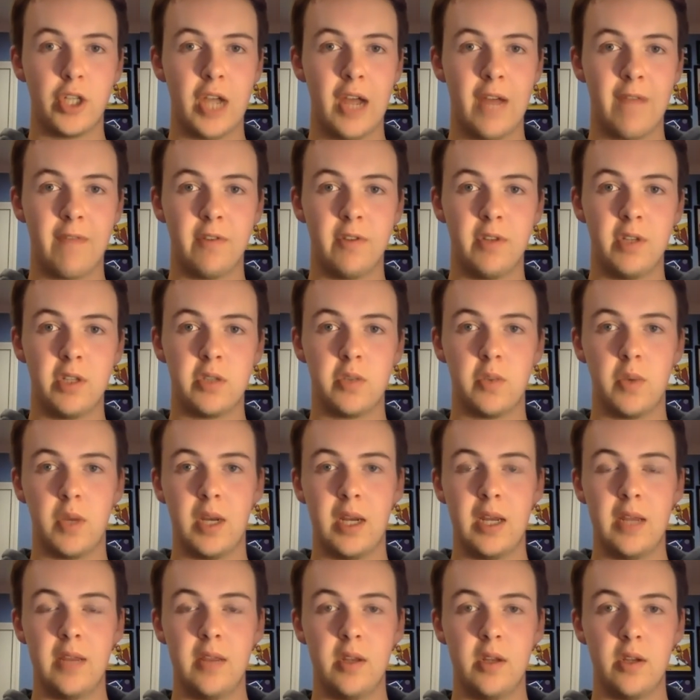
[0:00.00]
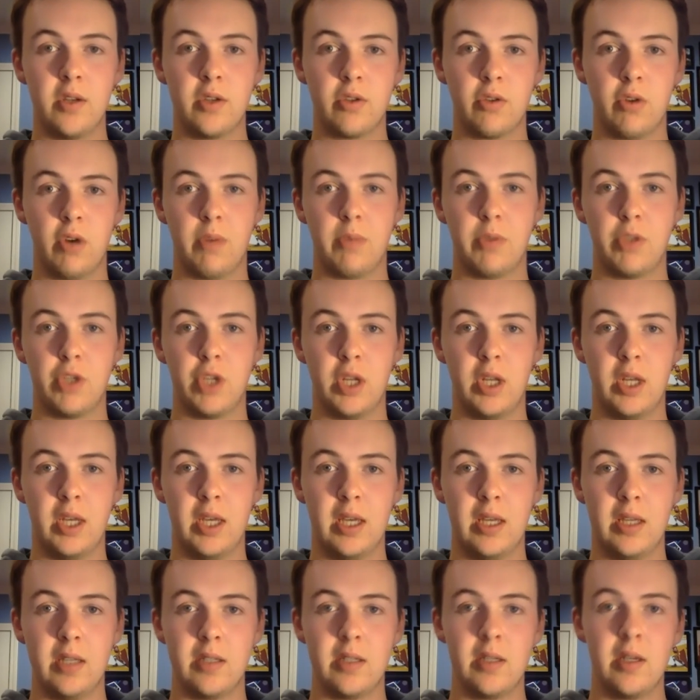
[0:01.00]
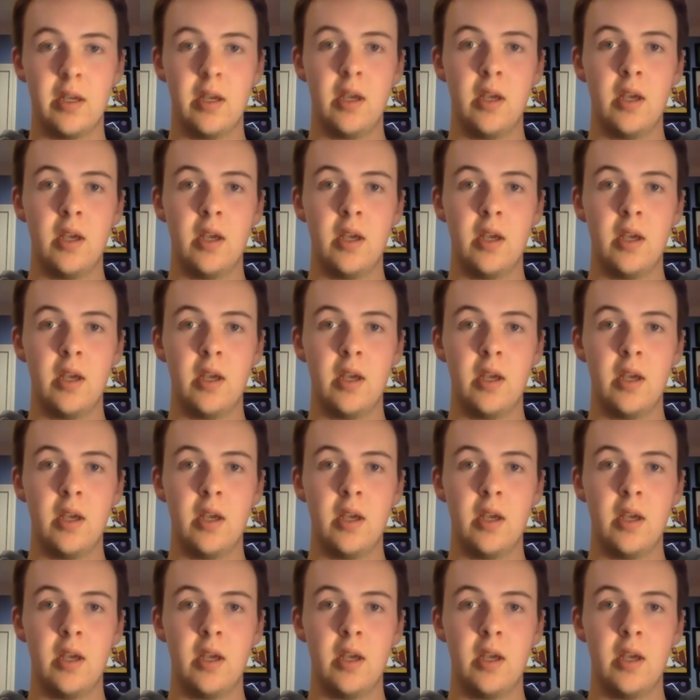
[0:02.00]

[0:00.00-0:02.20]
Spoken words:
after this one in the description is